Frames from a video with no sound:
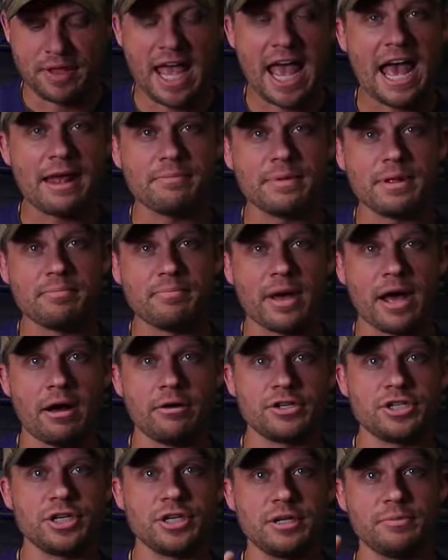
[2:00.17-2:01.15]
admin
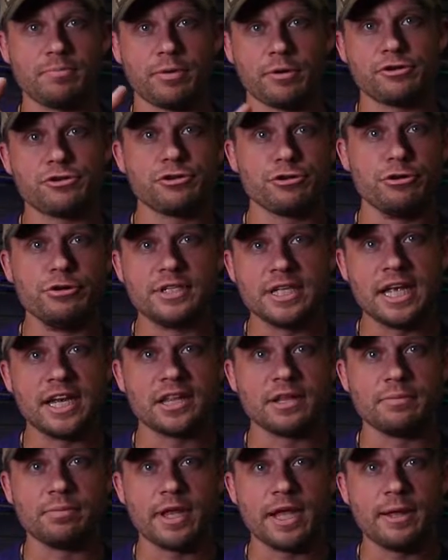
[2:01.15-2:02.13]
pouch protrudes
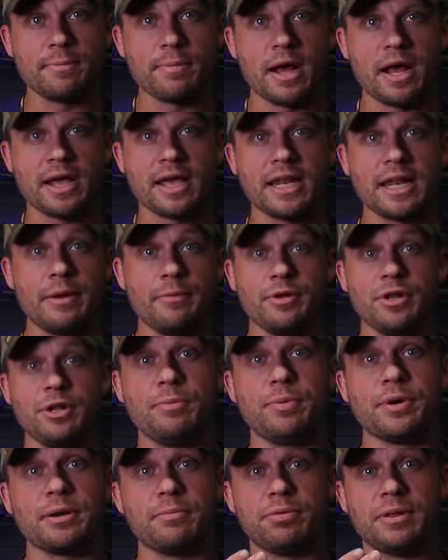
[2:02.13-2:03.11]
into the plate pocket, and
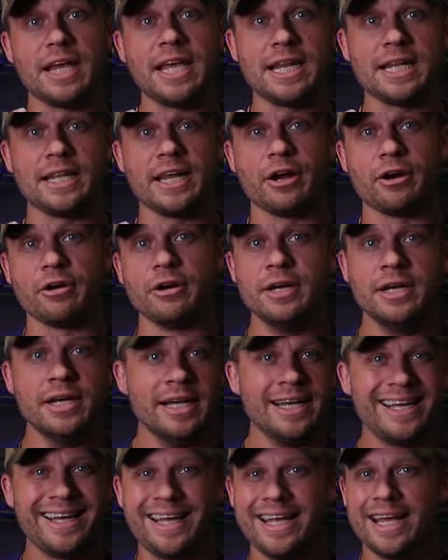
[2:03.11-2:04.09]
put a plate in there,
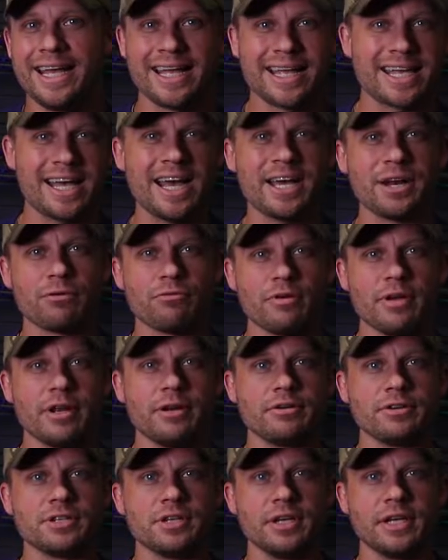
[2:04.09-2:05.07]
it kind of
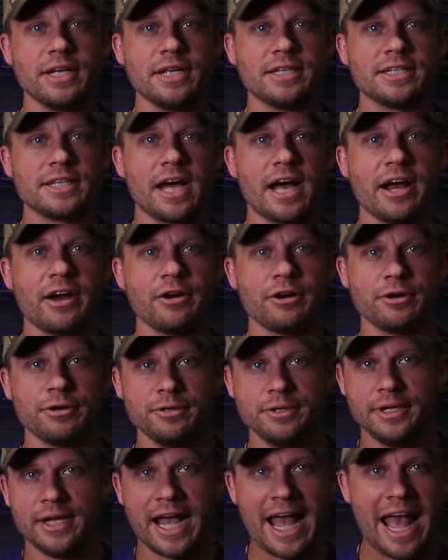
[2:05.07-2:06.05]
renders the entire
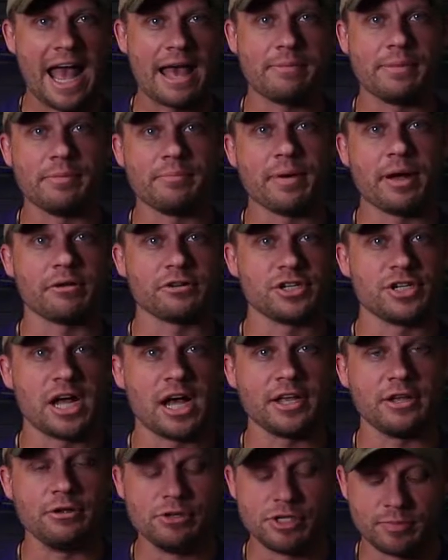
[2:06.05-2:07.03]
admin pouch
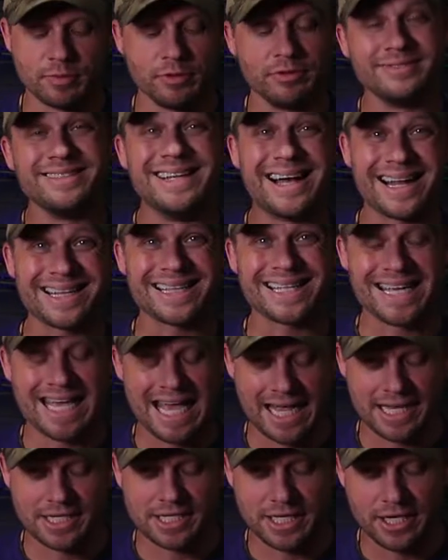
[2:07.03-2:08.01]
not usable. Not the
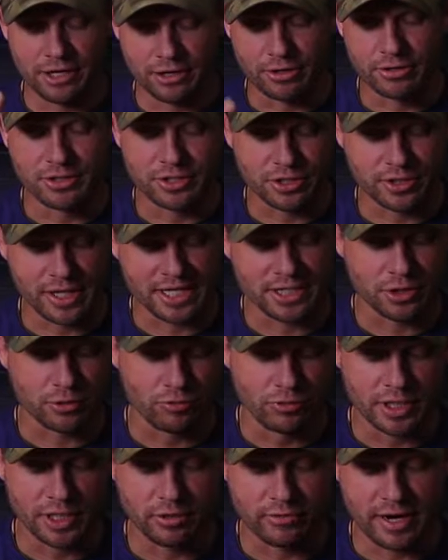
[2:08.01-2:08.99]
case here, so that's a
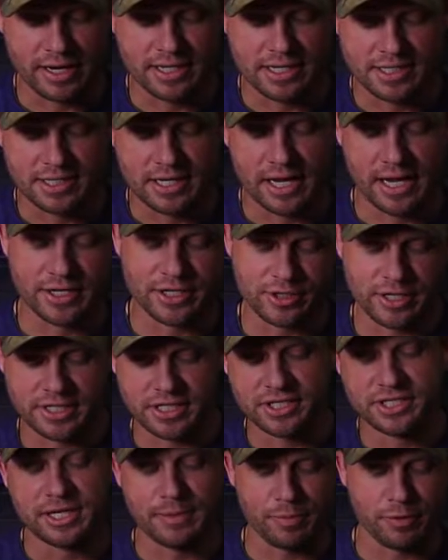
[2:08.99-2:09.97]
really great design. So that's
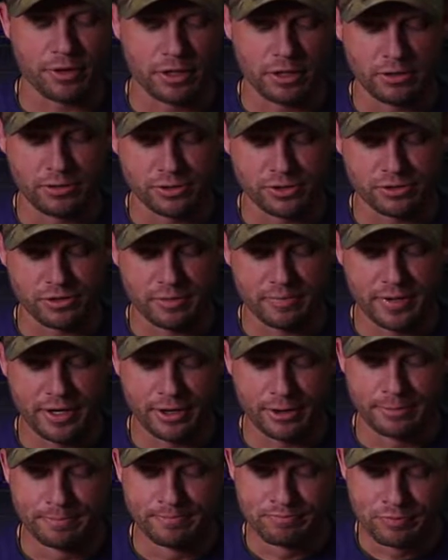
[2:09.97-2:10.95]
the zipper closure up
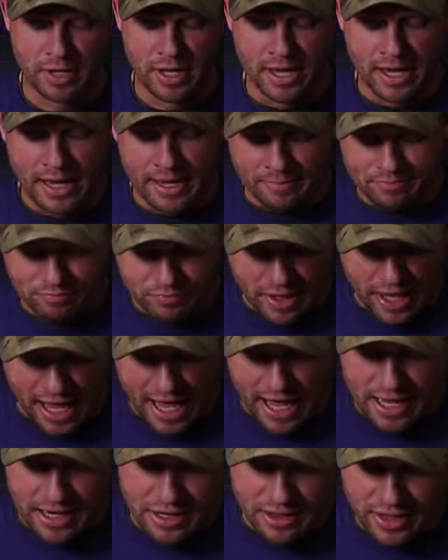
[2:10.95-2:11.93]
here.
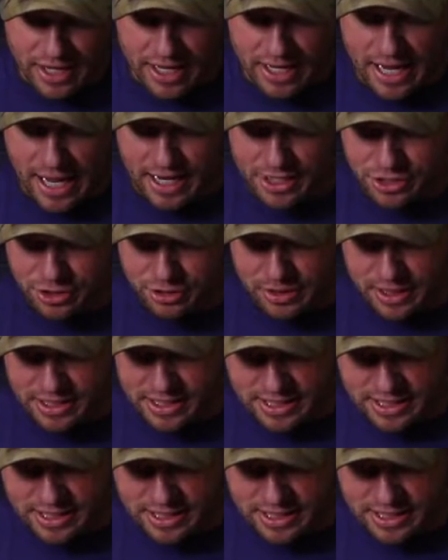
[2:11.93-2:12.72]
And then, as you can